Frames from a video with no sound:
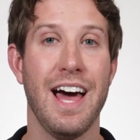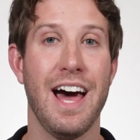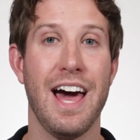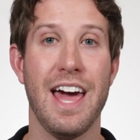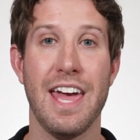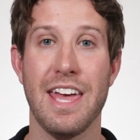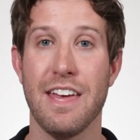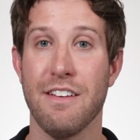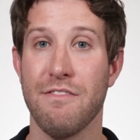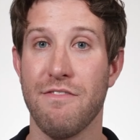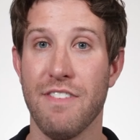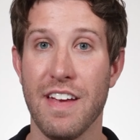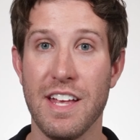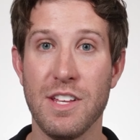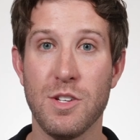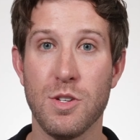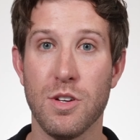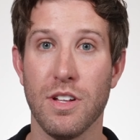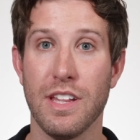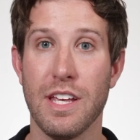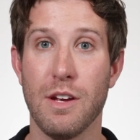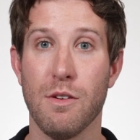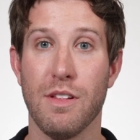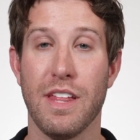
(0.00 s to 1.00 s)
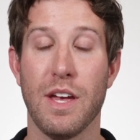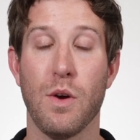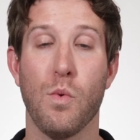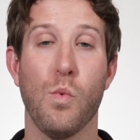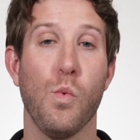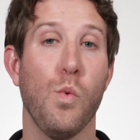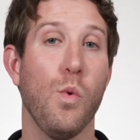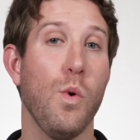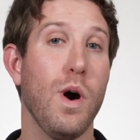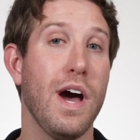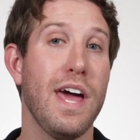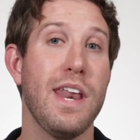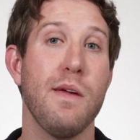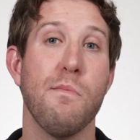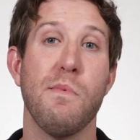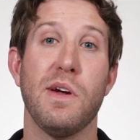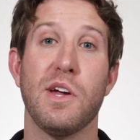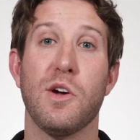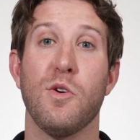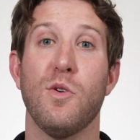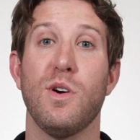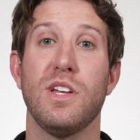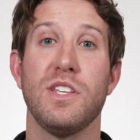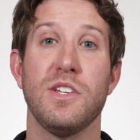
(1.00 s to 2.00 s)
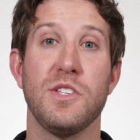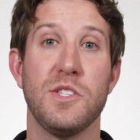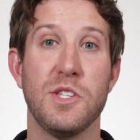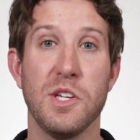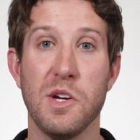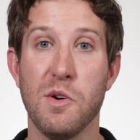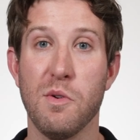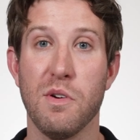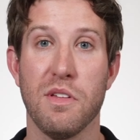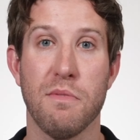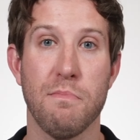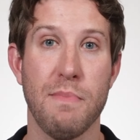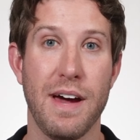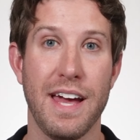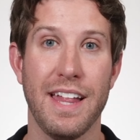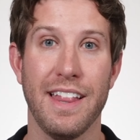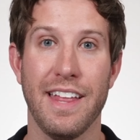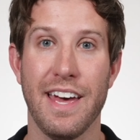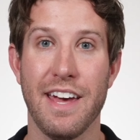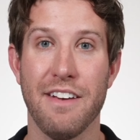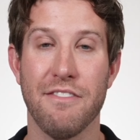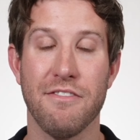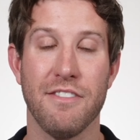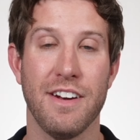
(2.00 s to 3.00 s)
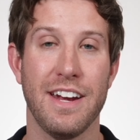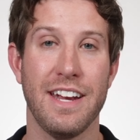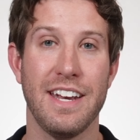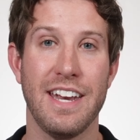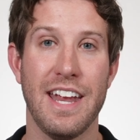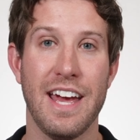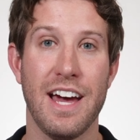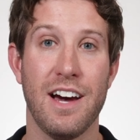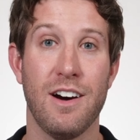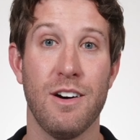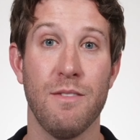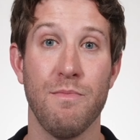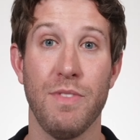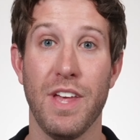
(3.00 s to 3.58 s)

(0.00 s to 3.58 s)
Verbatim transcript: I eventually are like, what am I going to do with my life right now?